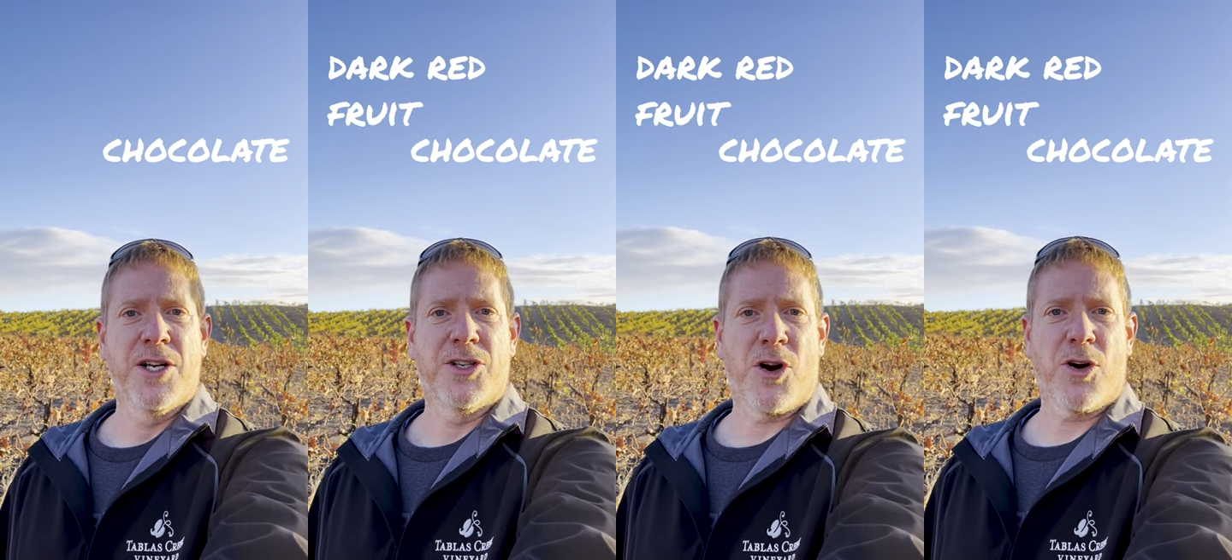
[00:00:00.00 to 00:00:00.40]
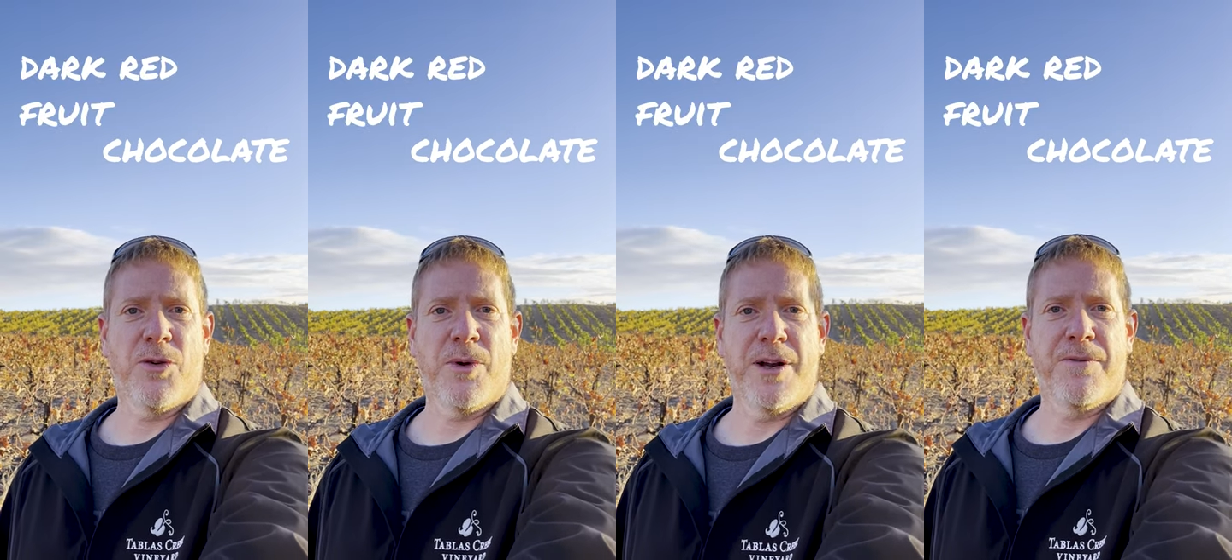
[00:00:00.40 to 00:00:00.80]
dark
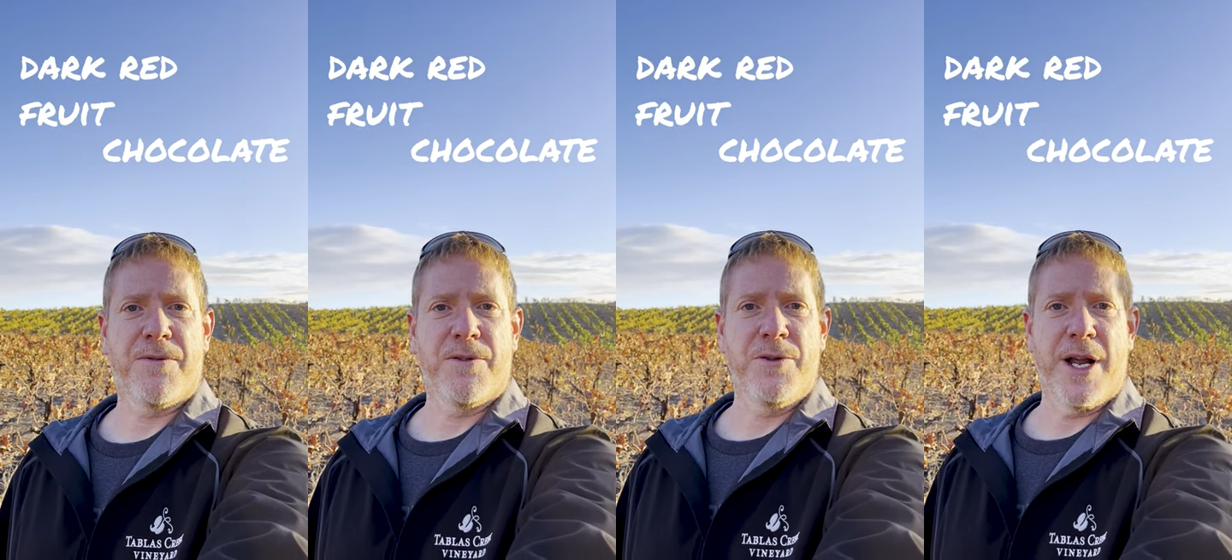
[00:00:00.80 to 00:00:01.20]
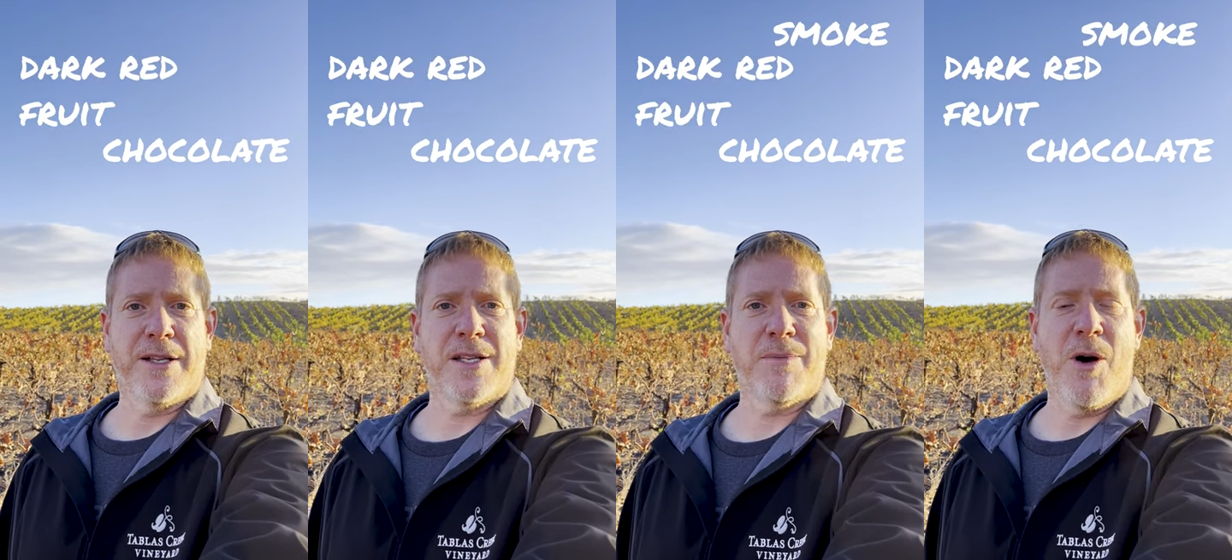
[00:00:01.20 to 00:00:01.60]
red fruit
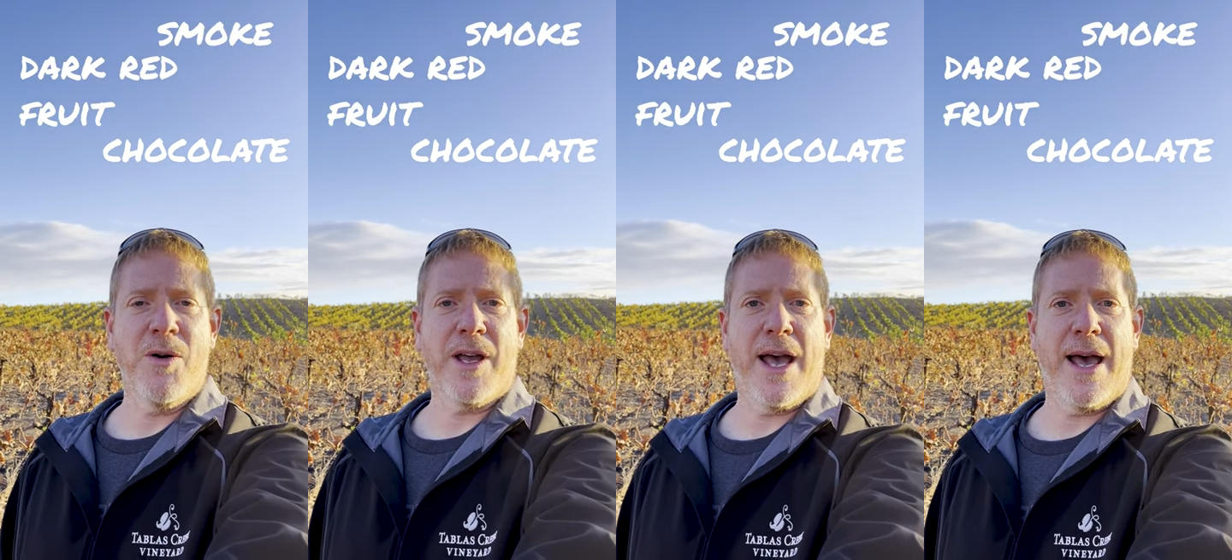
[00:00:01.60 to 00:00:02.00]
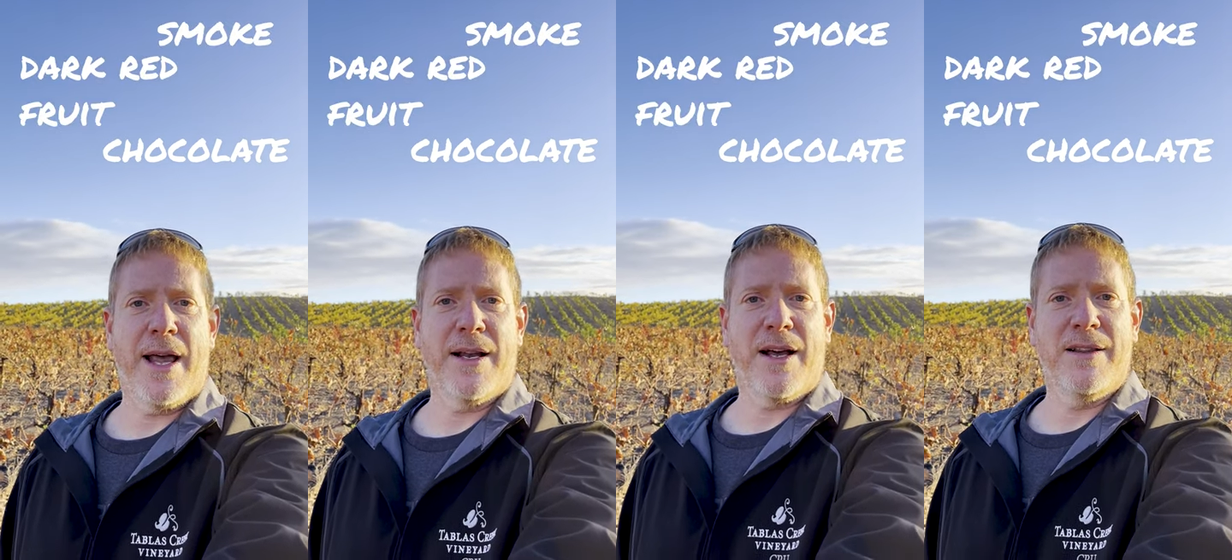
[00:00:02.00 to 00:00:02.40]
and smoke,
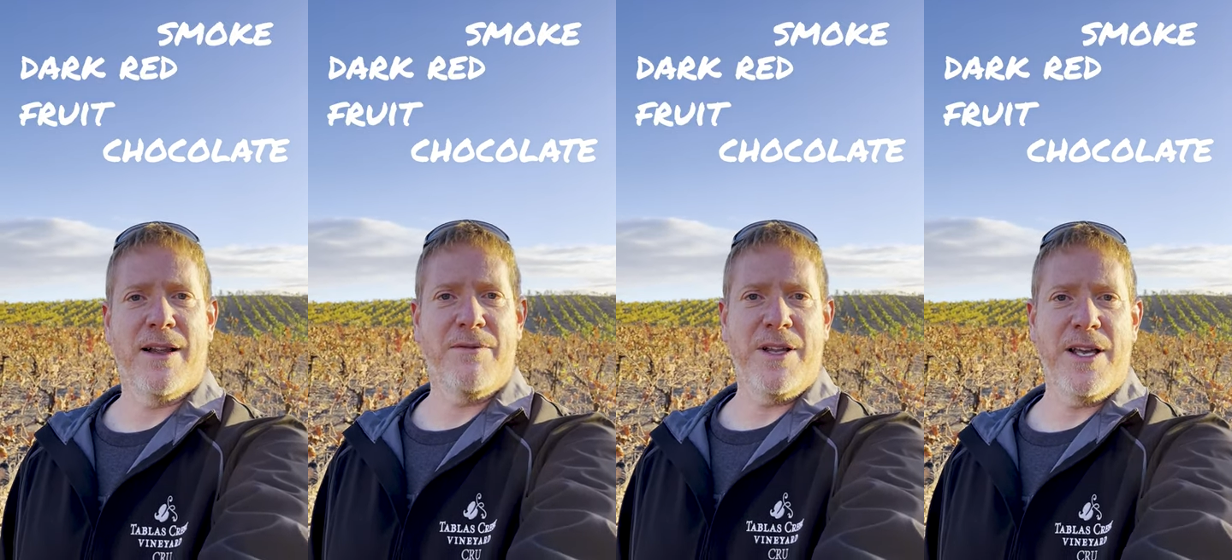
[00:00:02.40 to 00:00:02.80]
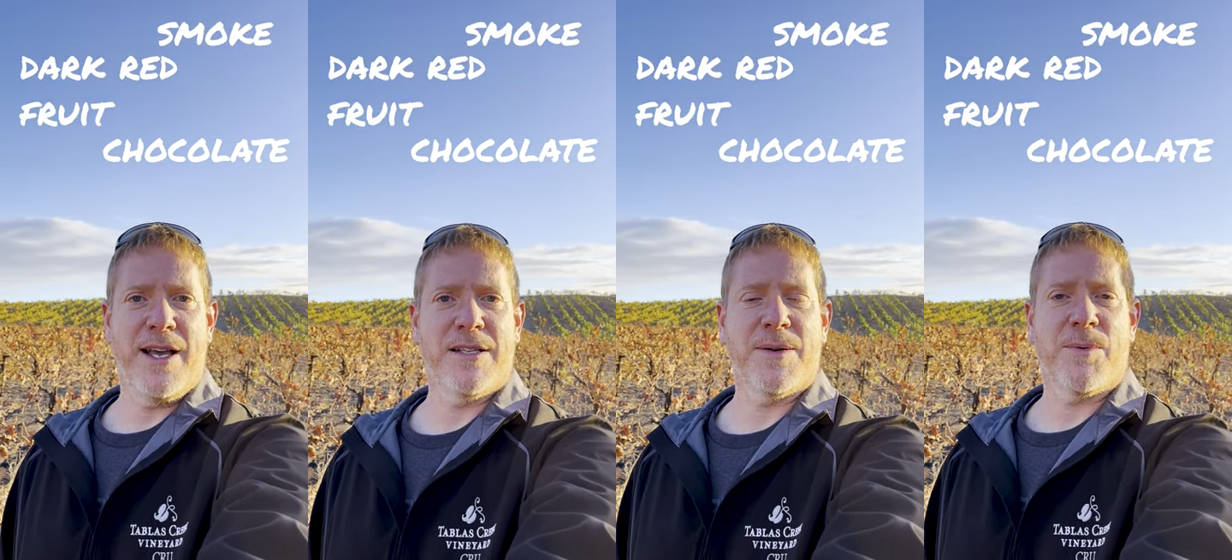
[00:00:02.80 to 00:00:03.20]
and a lovely
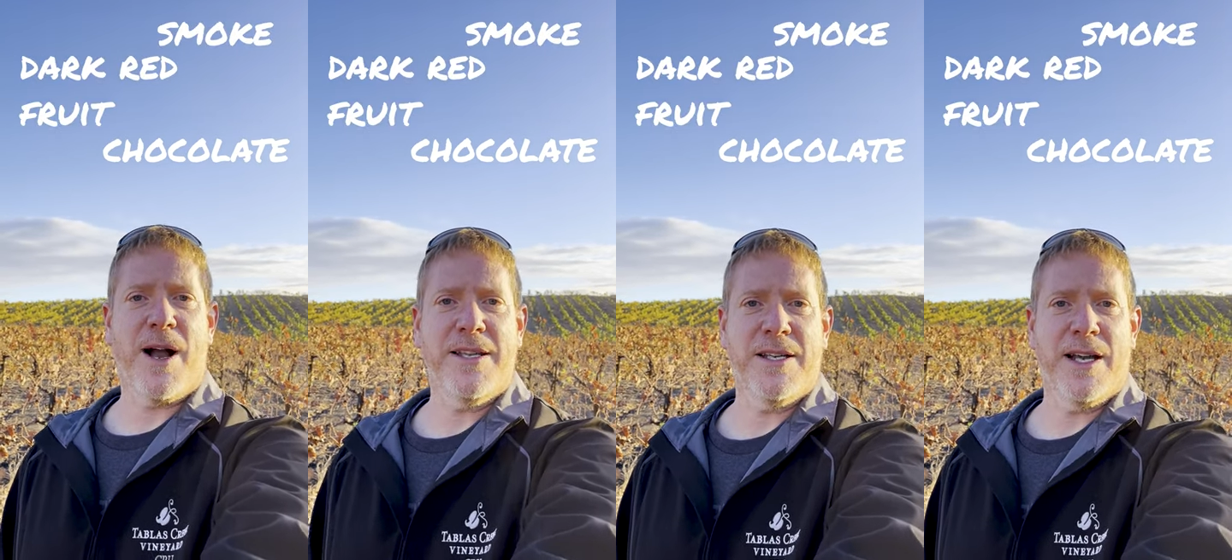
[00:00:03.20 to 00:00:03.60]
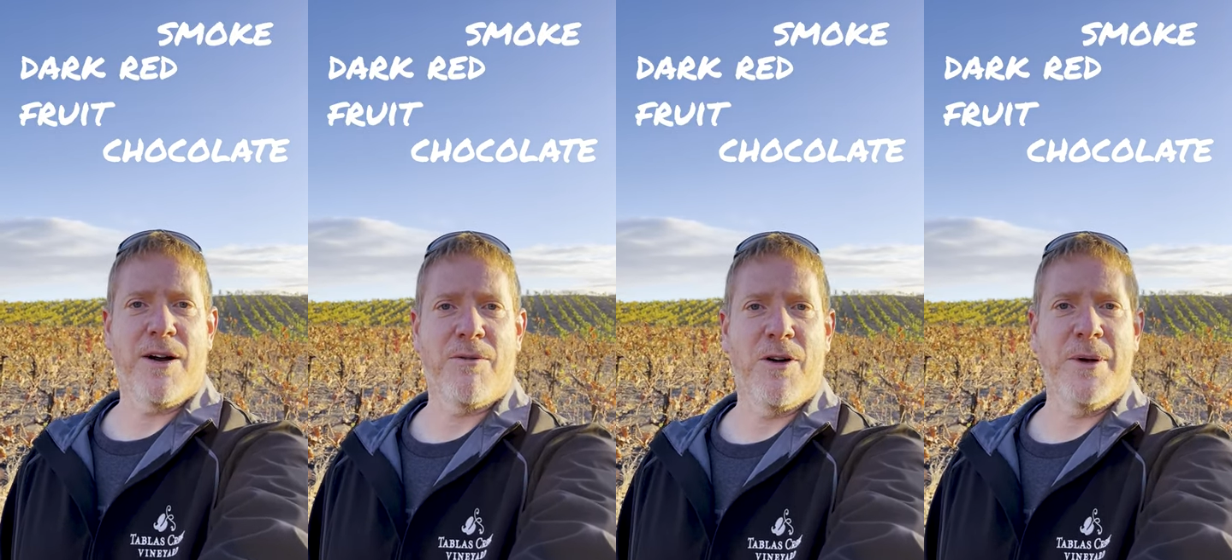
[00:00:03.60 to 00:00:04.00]
and surprising
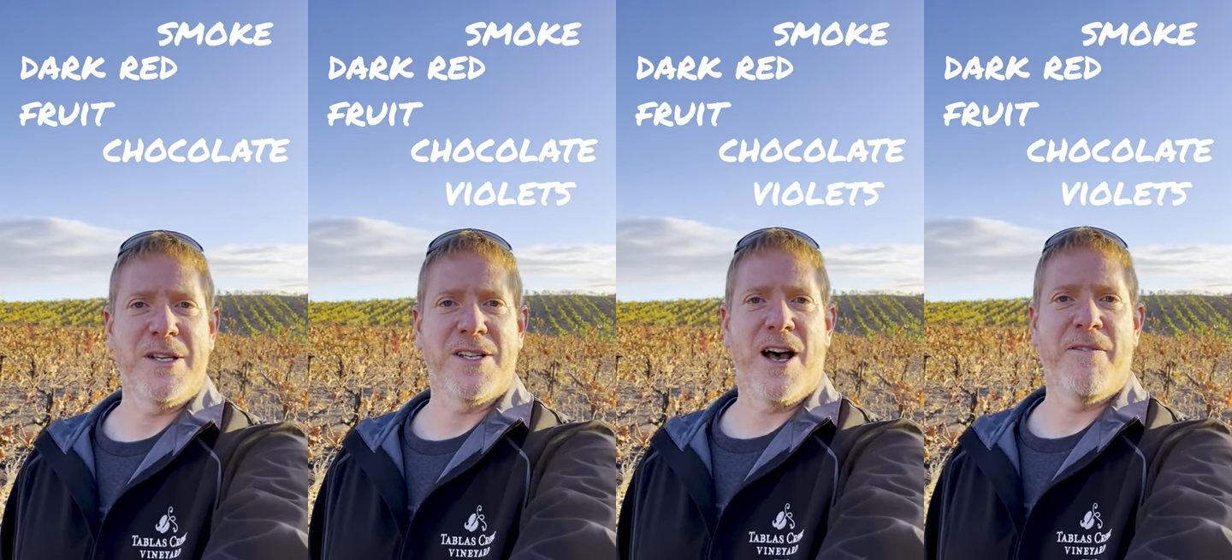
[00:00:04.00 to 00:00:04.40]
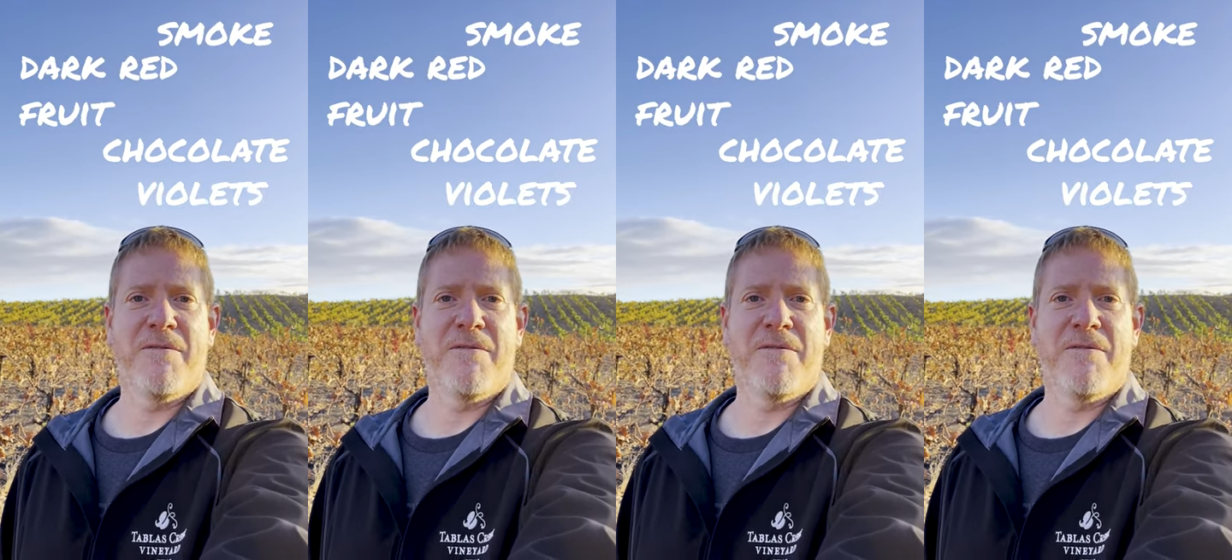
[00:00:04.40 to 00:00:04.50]
aromas of